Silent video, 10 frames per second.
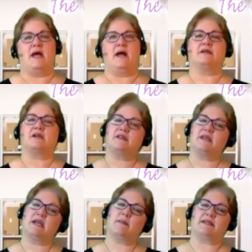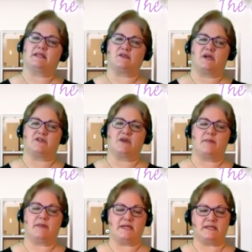And the good thing about the stretch wrap
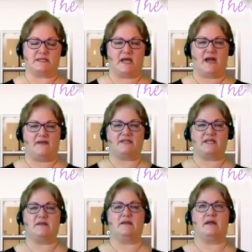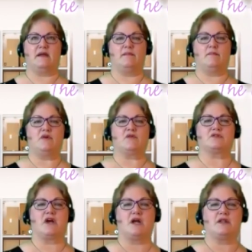is I've seen movers
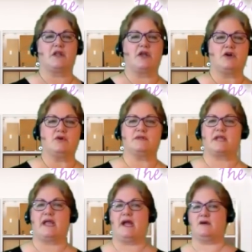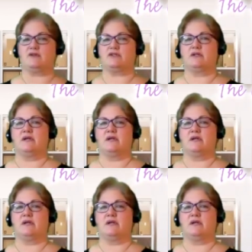unload the couch,